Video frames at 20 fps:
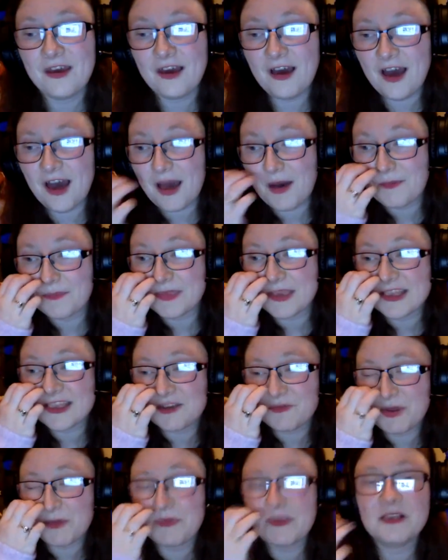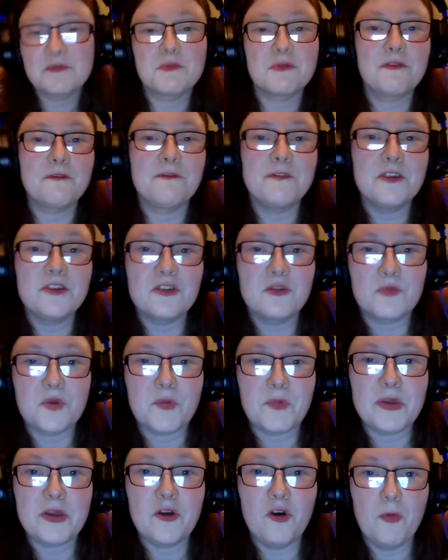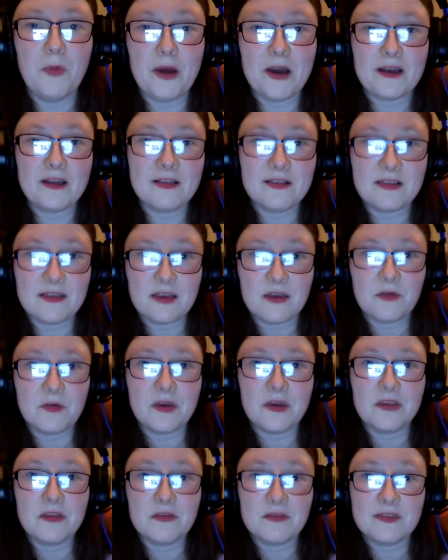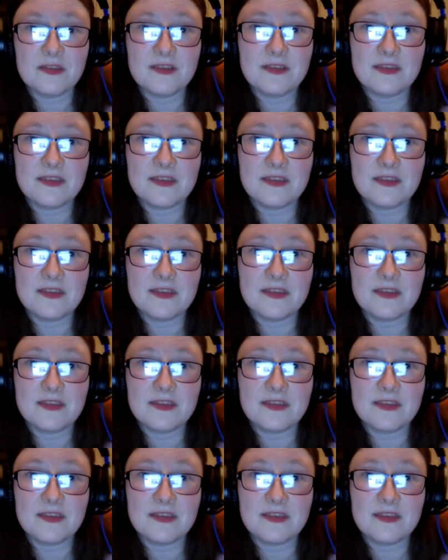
um, that there might be some revision where we go back and say okay no